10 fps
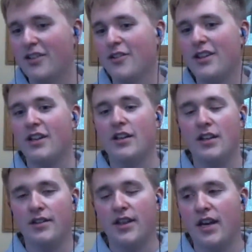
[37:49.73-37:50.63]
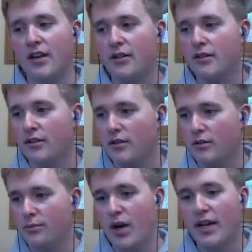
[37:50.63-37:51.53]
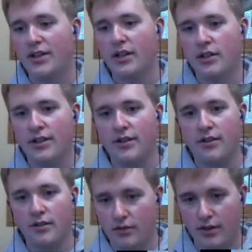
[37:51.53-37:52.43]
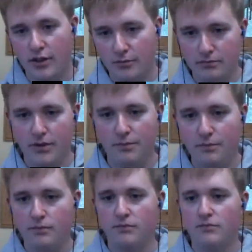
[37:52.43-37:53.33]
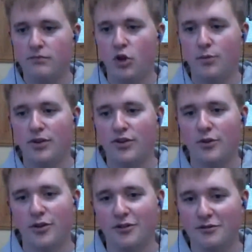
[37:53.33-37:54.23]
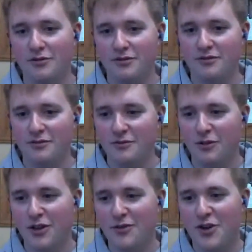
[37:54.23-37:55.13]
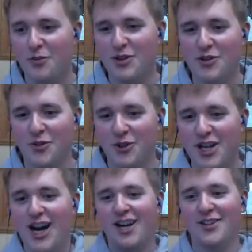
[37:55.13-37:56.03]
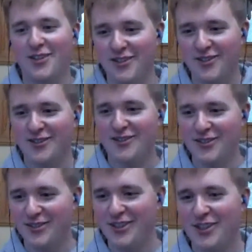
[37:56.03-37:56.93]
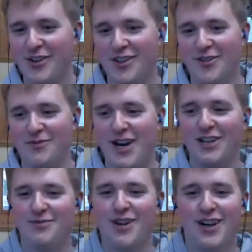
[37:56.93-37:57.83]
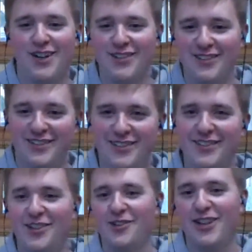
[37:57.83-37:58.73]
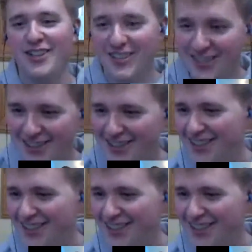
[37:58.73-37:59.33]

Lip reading: Another thing is that Brian Douglas, the open store, one of the open store guys, he's awesome. Hi, Brian. You're great.